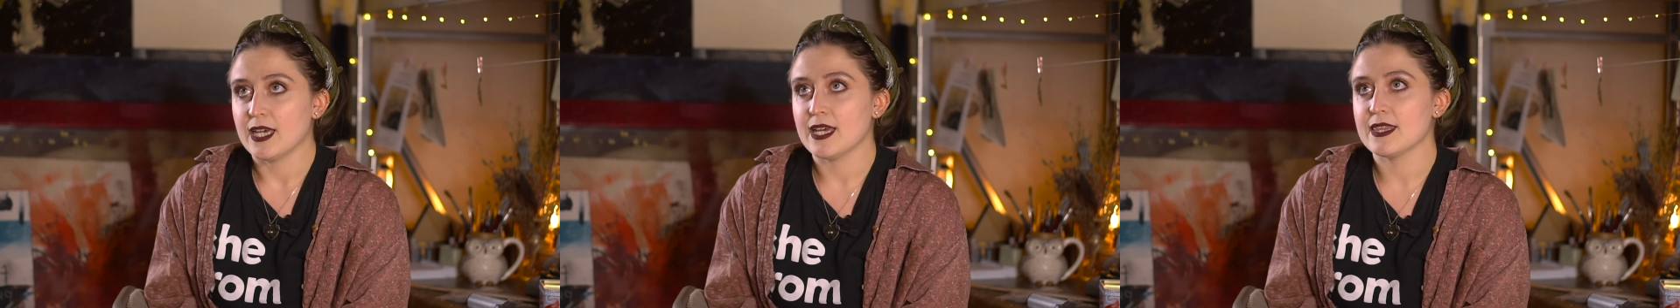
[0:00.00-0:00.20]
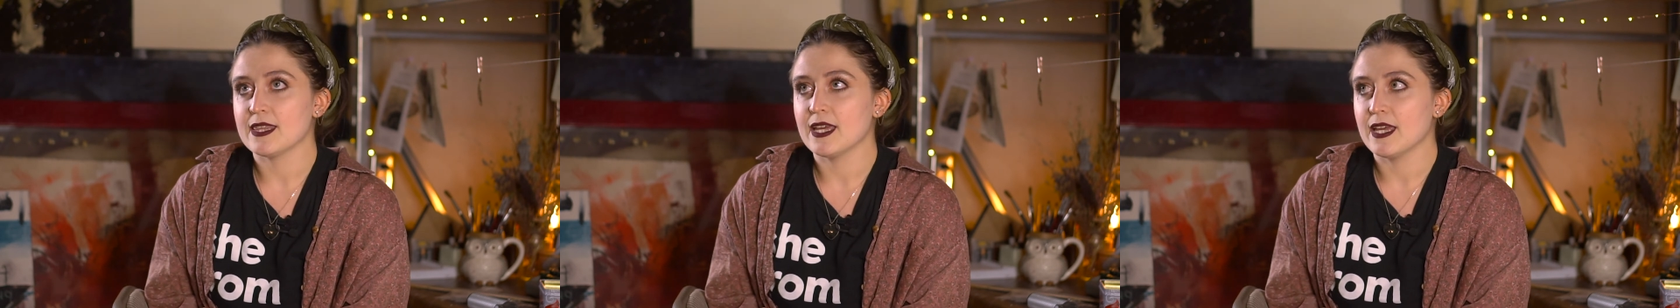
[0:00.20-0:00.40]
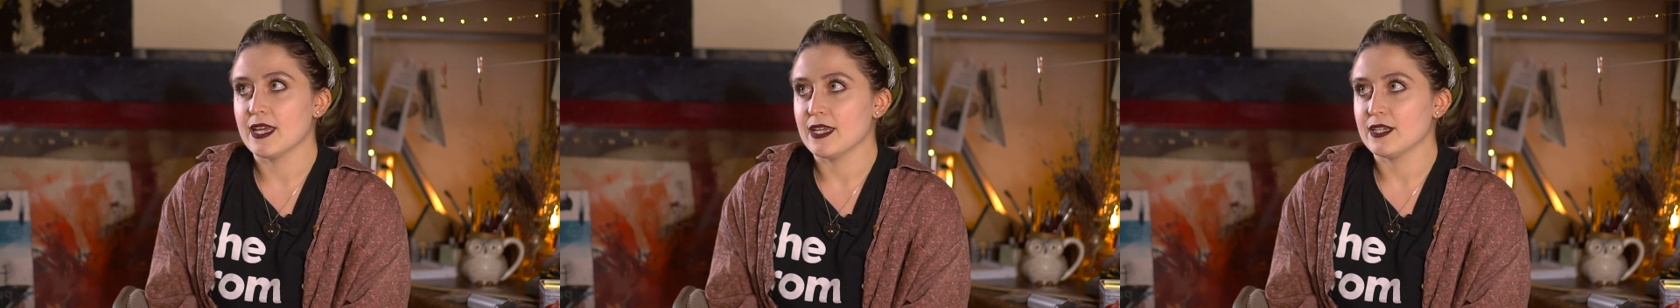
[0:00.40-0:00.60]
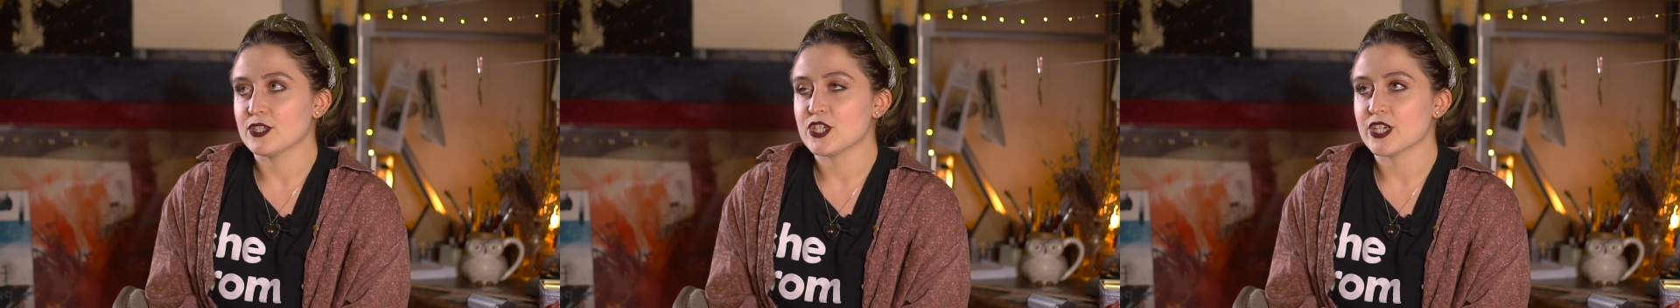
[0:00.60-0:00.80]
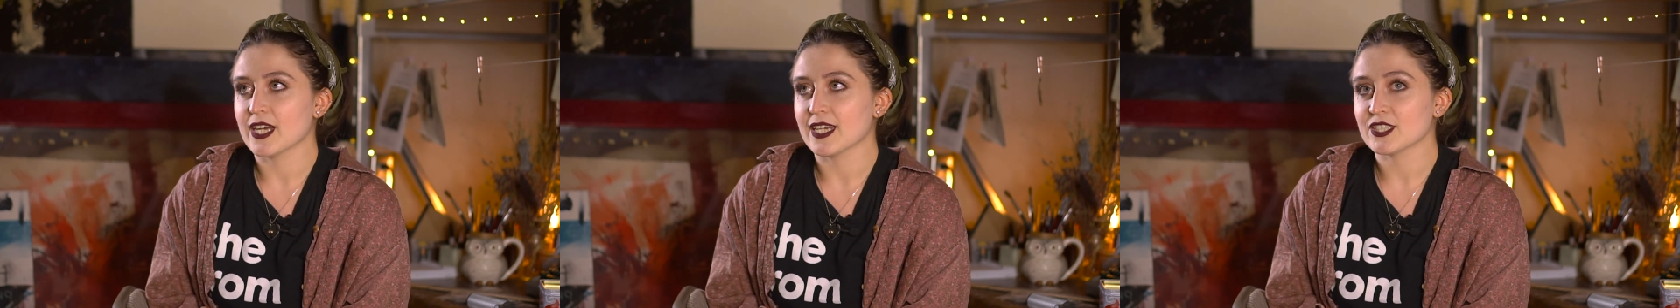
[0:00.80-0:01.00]
And
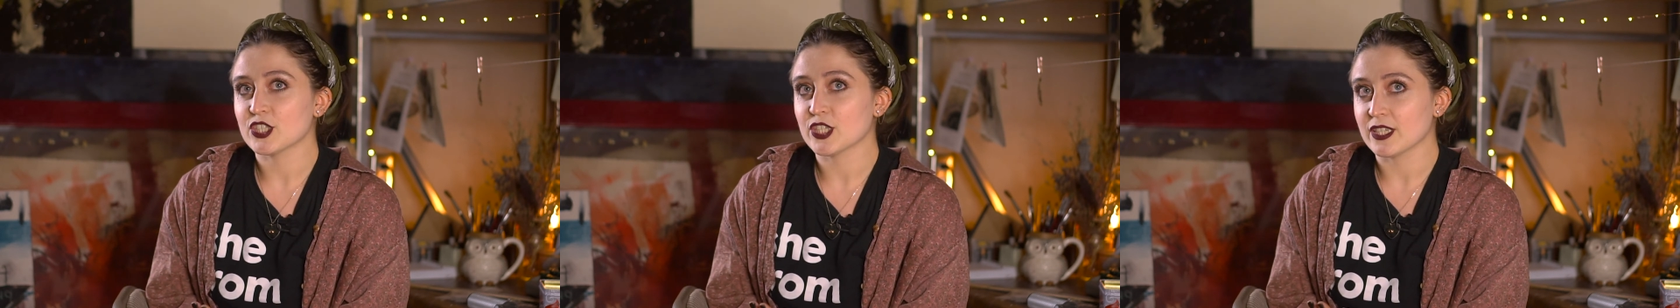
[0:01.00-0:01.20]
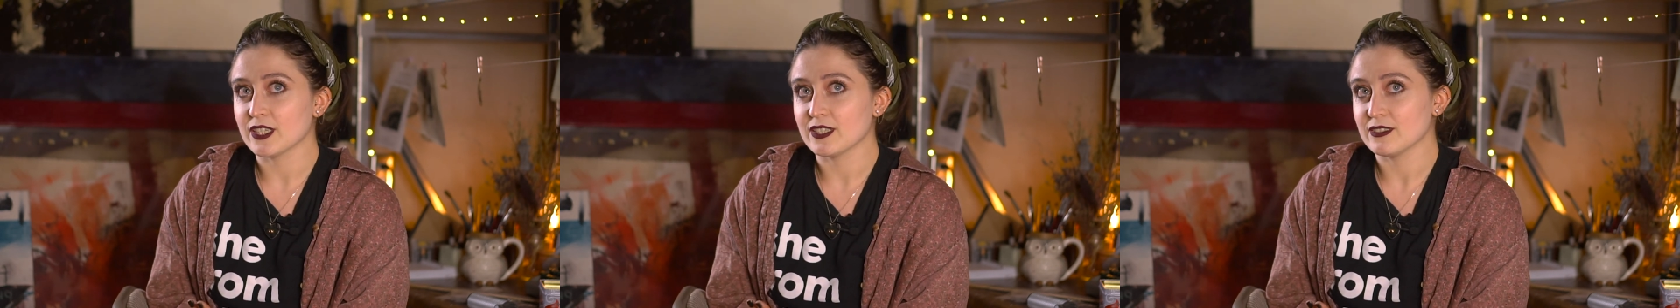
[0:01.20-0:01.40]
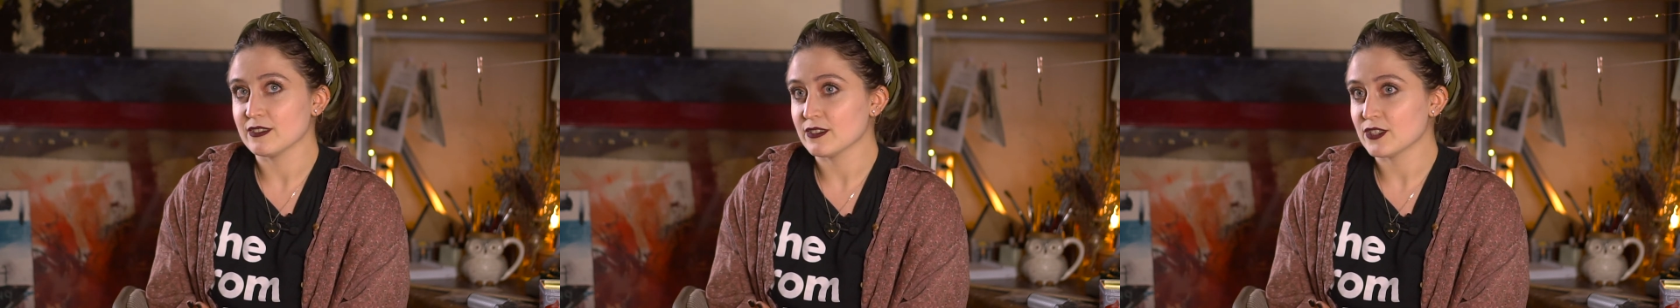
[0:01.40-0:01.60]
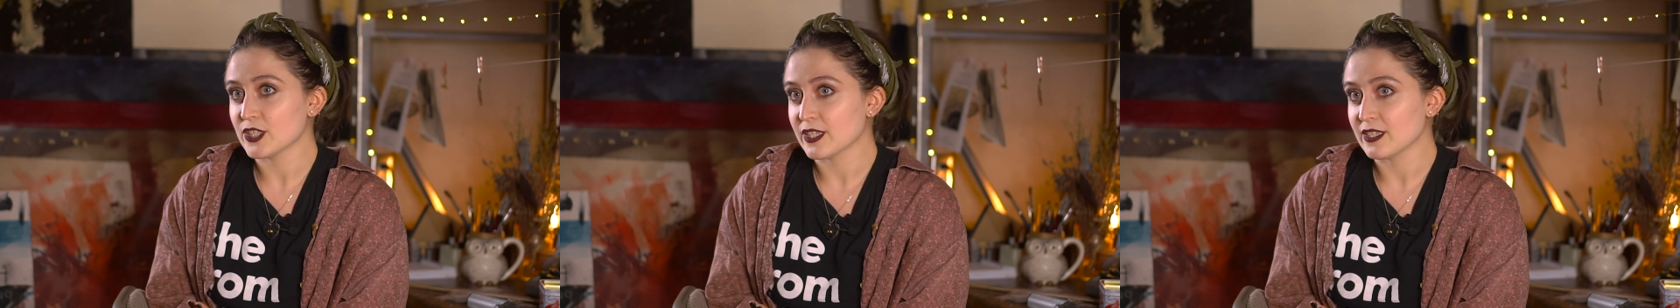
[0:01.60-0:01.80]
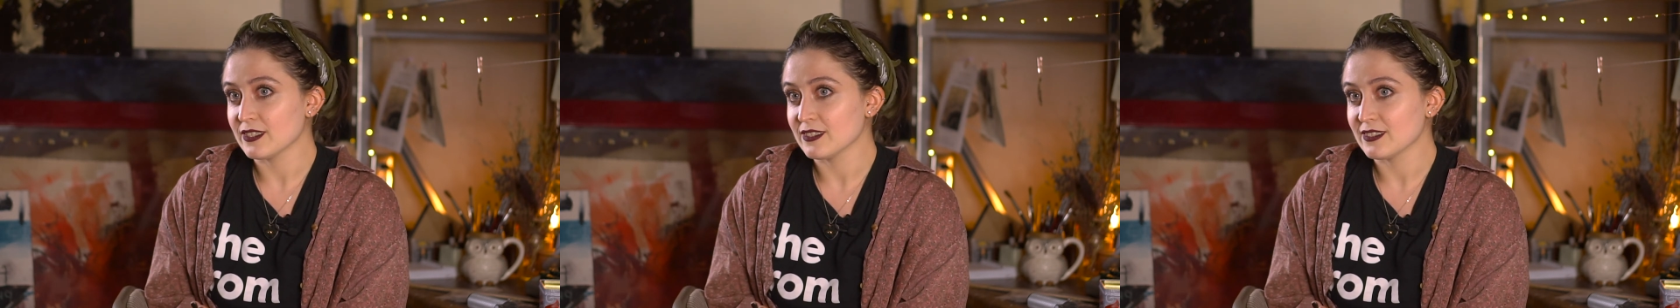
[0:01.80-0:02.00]
then she got
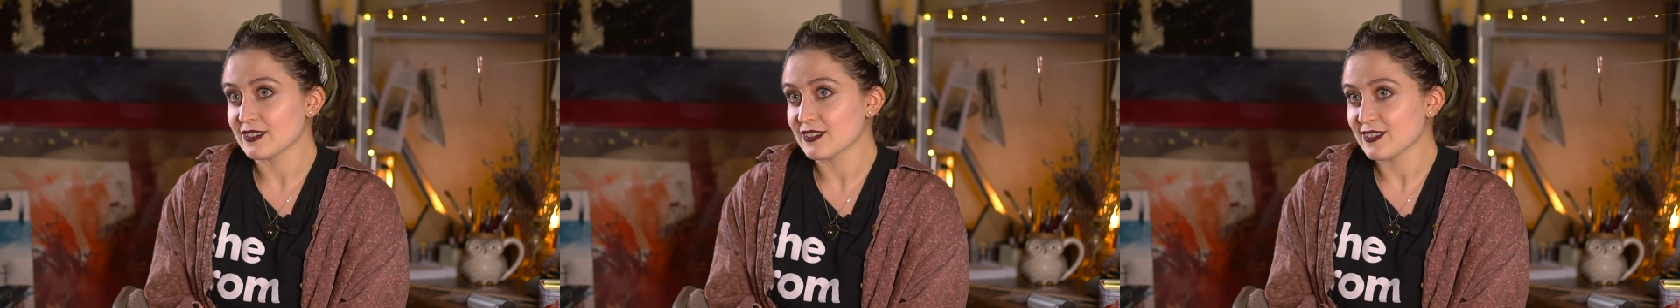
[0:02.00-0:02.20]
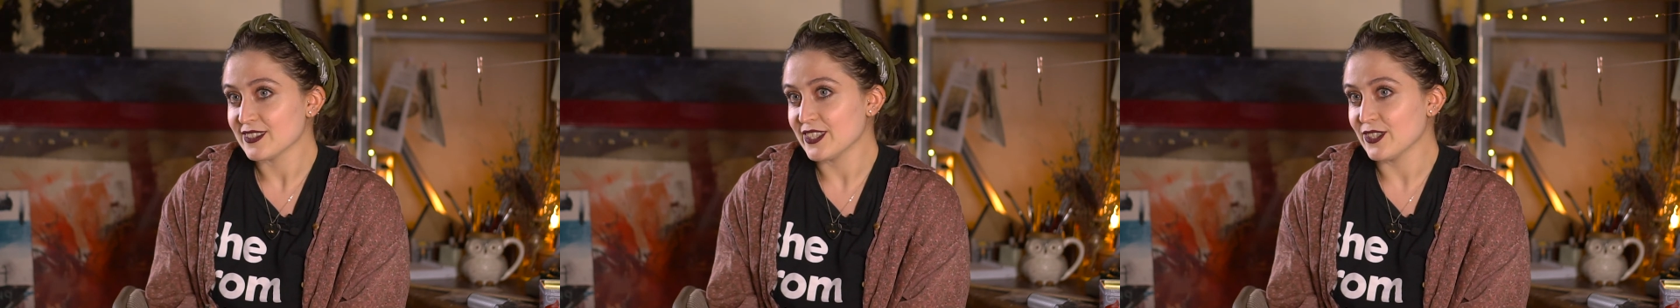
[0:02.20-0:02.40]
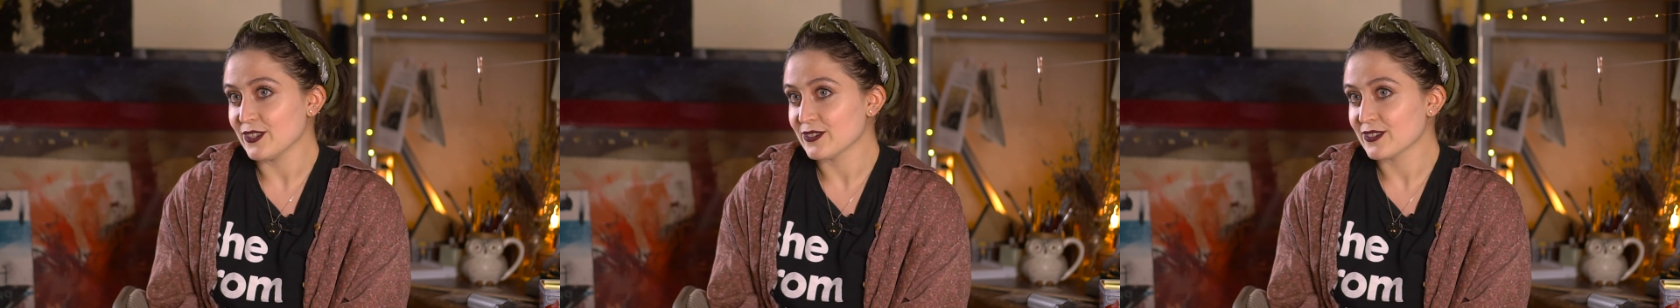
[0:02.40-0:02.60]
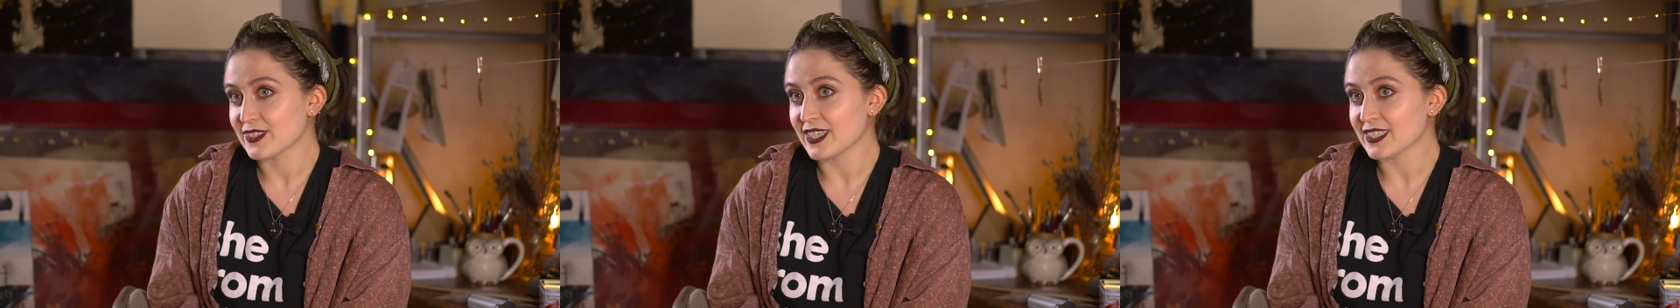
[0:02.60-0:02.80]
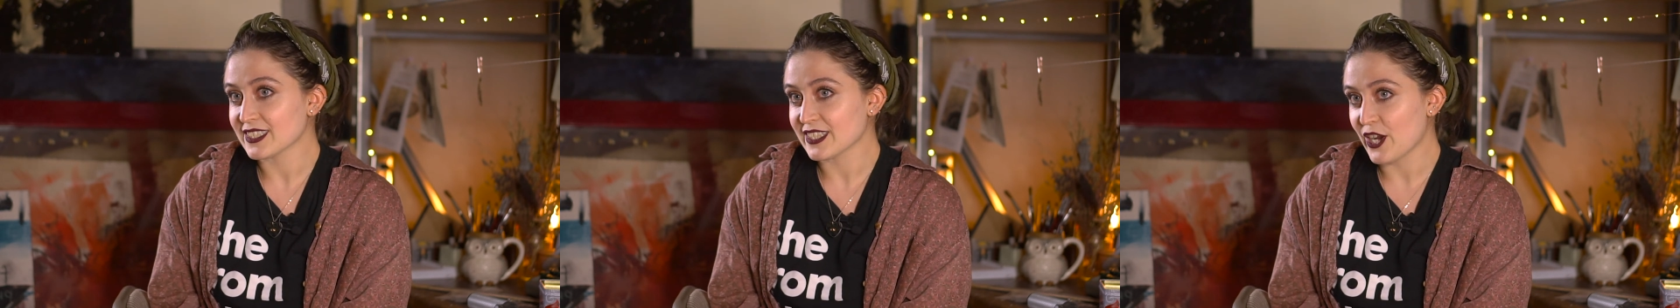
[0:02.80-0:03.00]

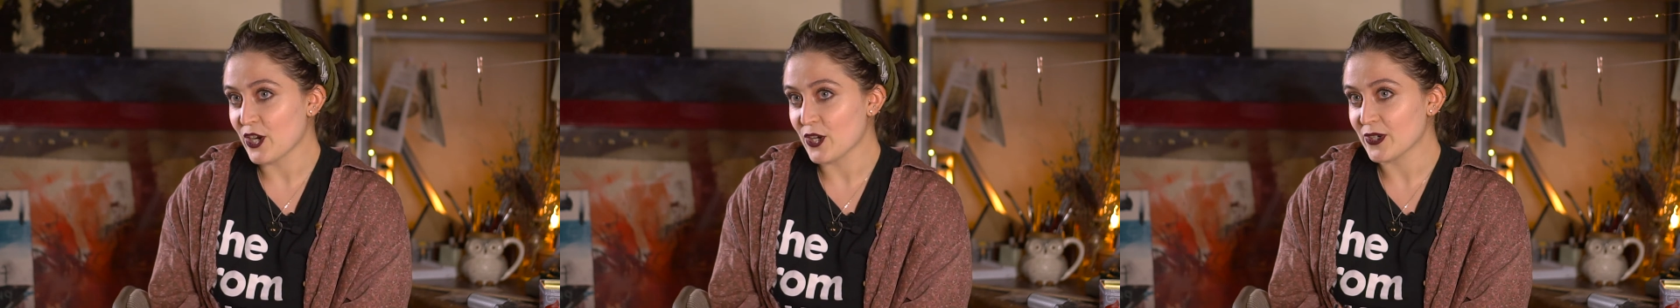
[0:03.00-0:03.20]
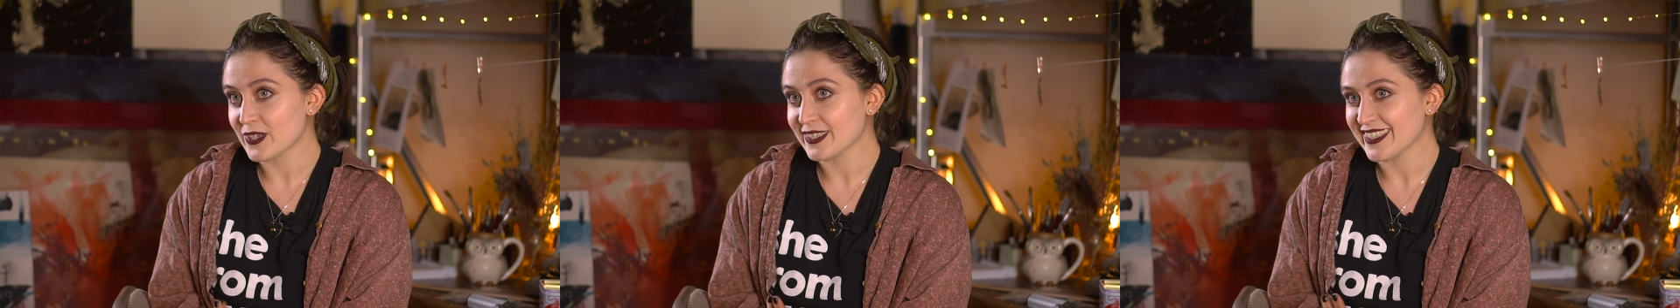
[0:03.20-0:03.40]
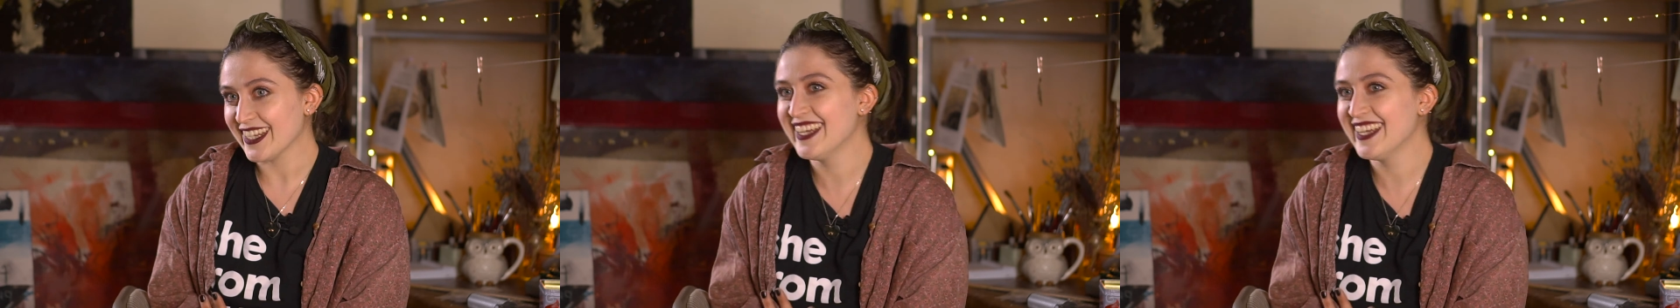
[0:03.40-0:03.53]
got scared